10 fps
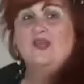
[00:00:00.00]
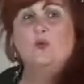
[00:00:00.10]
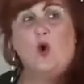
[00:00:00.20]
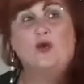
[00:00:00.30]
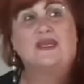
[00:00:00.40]
and
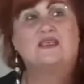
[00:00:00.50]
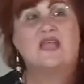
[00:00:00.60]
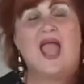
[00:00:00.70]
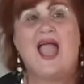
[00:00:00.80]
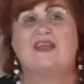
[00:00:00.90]
warnings,
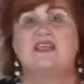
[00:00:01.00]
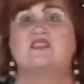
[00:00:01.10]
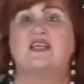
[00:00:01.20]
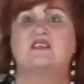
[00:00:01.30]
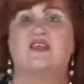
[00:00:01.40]
and he
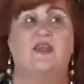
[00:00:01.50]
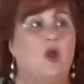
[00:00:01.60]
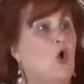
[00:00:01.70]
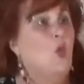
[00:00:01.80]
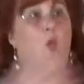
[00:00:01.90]
says then,
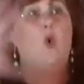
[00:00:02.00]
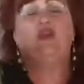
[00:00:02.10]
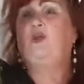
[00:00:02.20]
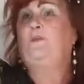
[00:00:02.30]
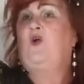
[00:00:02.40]

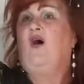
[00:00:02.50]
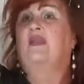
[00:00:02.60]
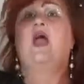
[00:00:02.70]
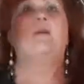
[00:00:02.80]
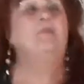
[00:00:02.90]
worship
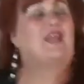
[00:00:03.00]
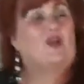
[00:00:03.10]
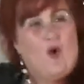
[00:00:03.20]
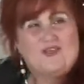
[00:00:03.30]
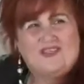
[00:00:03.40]
God.
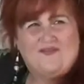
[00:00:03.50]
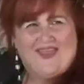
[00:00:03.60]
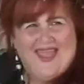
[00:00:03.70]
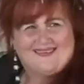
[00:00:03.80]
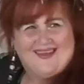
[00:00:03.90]
Because of
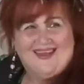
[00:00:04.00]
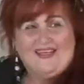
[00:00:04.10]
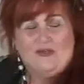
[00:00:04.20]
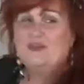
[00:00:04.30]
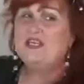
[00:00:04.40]
that,
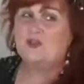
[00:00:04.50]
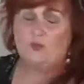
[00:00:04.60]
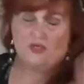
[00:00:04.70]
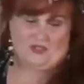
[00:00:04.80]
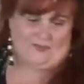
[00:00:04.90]
you need to
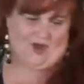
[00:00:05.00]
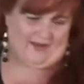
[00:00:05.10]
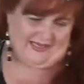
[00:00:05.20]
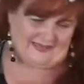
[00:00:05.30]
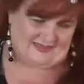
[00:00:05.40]
worship
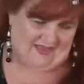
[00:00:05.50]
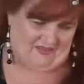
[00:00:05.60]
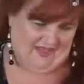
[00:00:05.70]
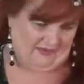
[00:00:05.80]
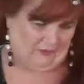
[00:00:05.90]
God and say
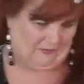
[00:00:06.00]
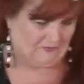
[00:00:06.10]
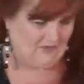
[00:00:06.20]
thank you.